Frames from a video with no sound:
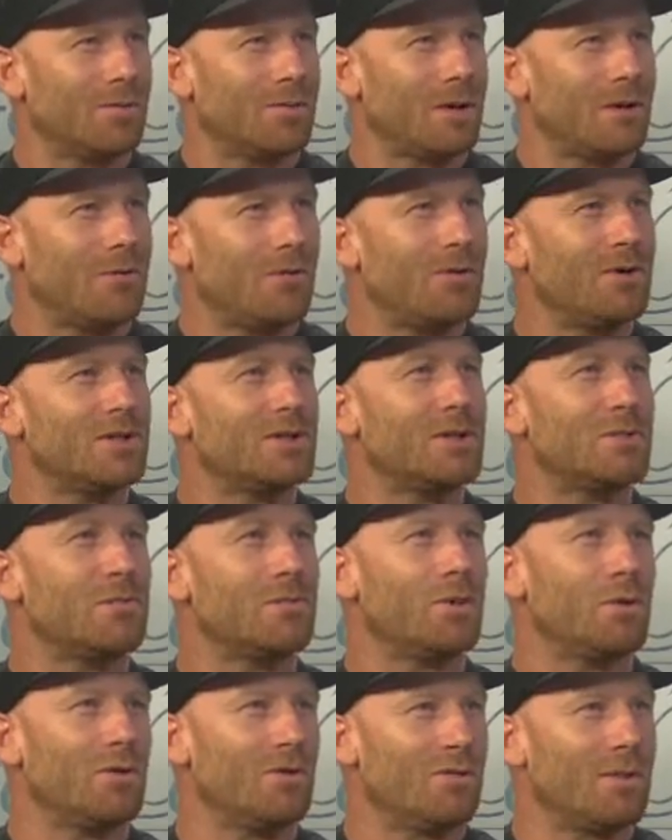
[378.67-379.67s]
Maybe we should
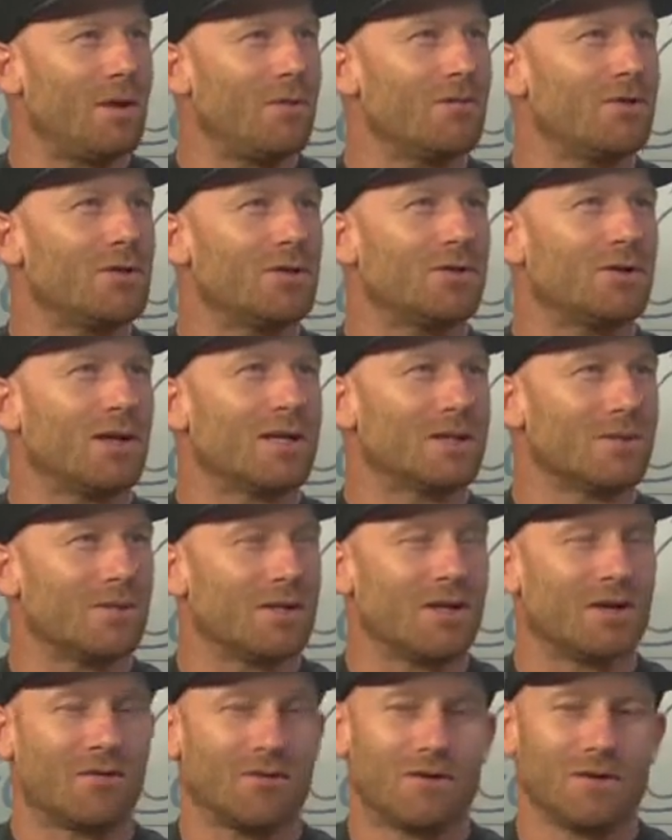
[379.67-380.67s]
move. Maybe we should try something
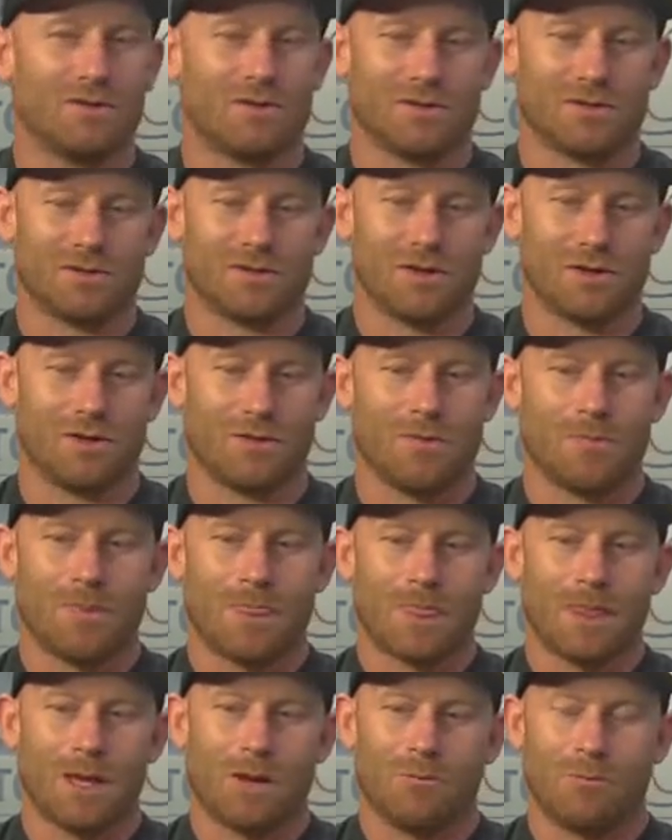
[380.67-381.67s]
different. And so
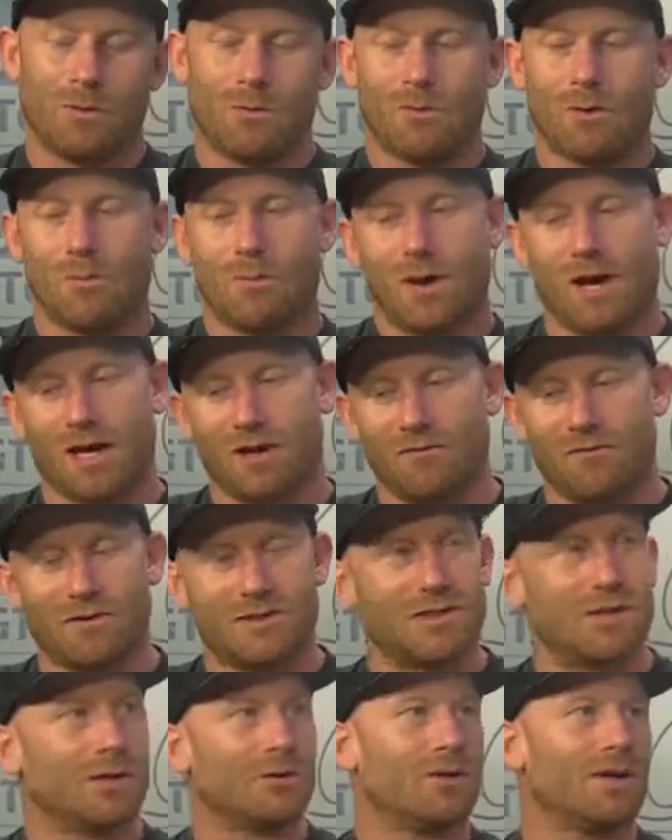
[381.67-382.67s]
we went back and
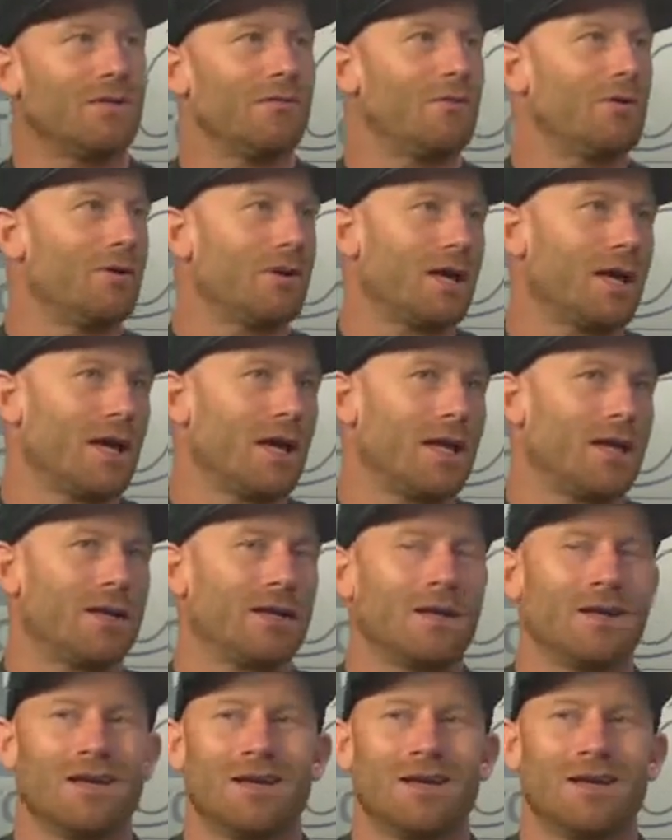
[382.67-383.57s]
visited Greenville again.